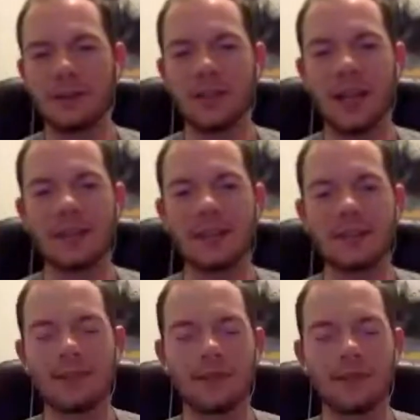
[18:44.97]
chances
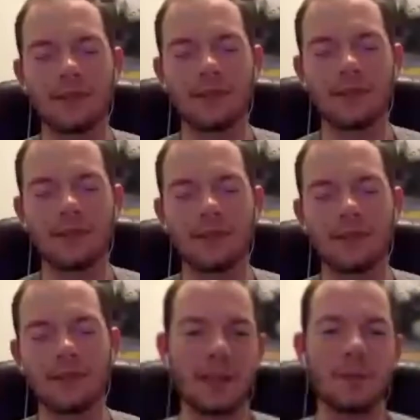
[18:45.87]
of you
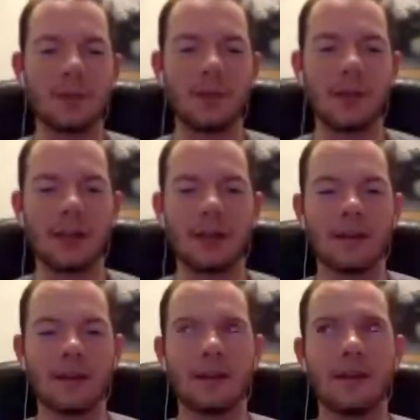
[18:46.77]
consistently uploading and
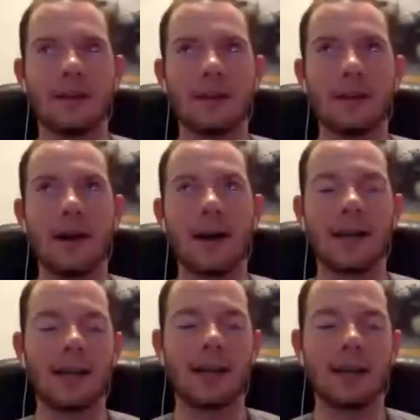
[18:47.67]
not
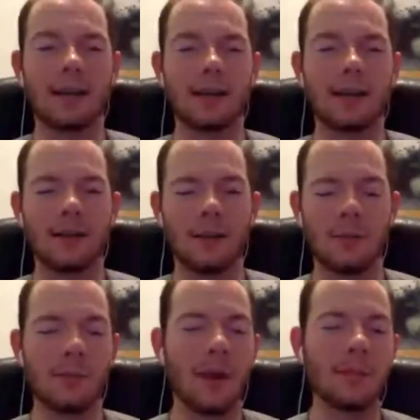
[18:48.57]
getting, I
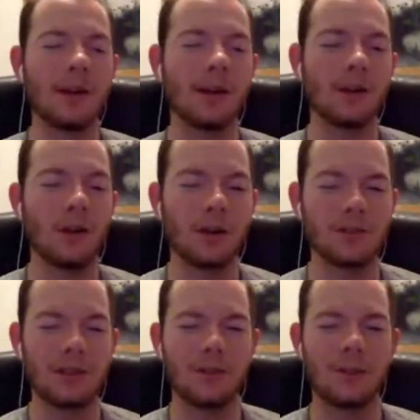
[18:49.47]
mean, maybe not Lunkers
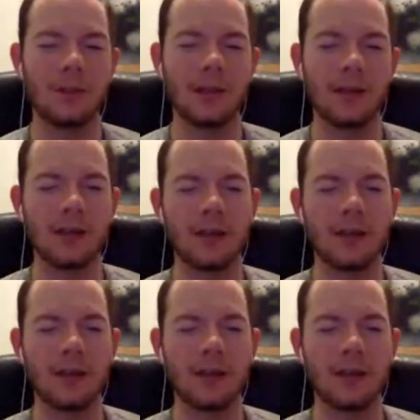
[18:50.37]
TV big,